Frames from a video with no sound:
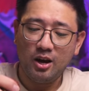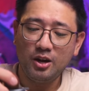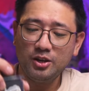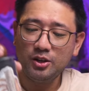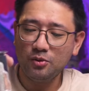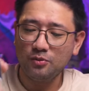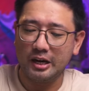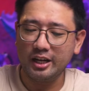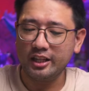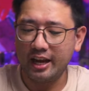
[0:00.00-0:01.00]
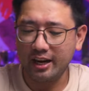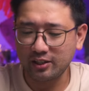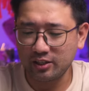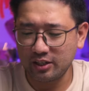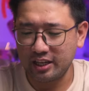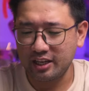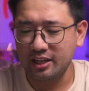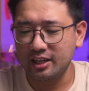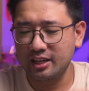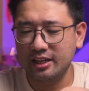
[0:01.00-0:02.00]
Oh, you know what? Actually,
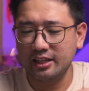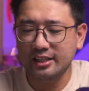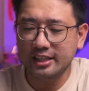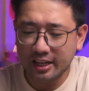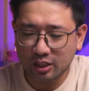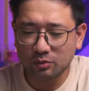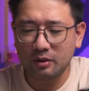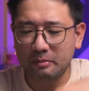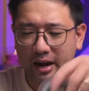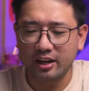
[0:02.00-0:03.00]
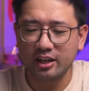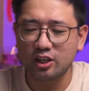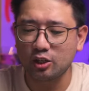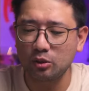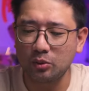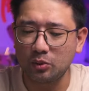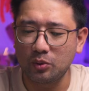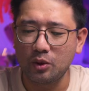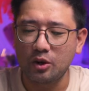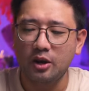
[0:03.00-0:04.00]
since we managed to
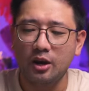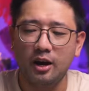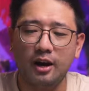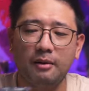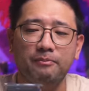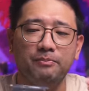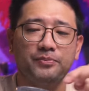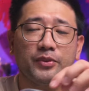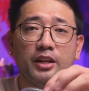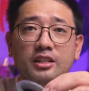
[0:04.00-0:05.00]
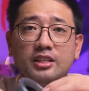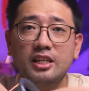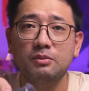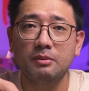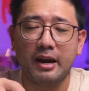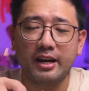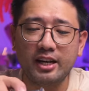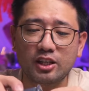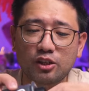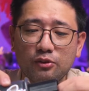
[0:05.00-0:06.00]
um, since we
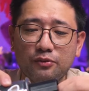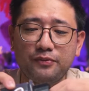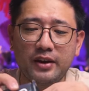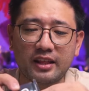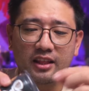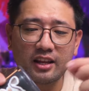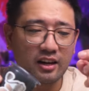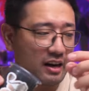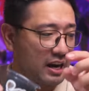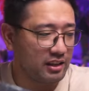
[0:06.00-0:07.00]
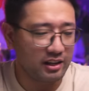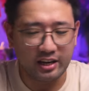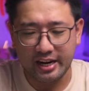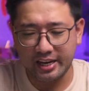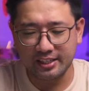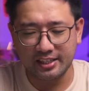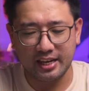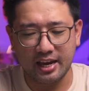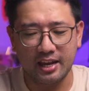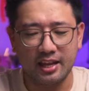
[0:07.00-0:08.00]
managed to fit the grinder
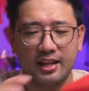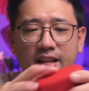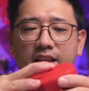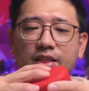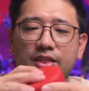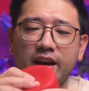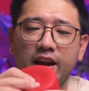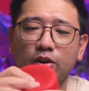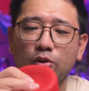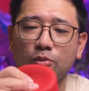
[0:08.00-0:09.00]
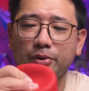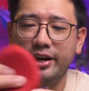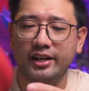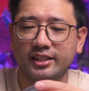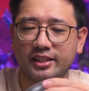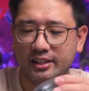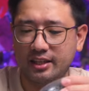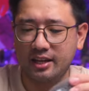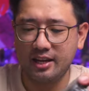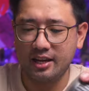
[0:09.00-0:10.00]
inside the
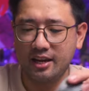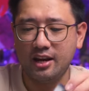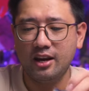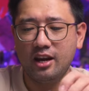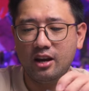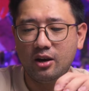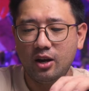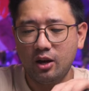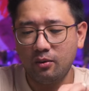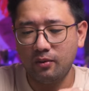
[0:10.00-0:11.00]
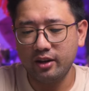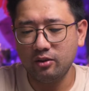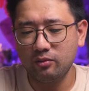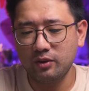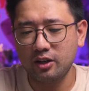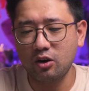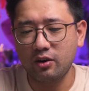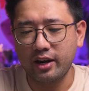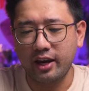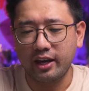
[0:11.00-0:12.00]
AeroPress, why don't we
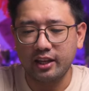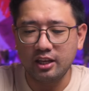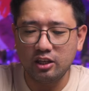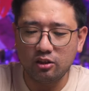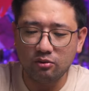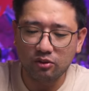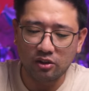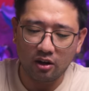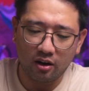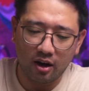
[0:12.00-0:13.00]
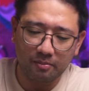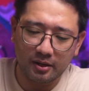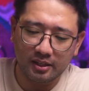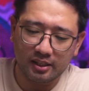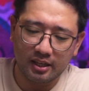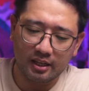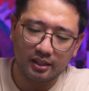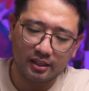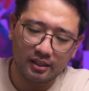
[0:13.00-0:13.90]
go ahead and use the cup instead?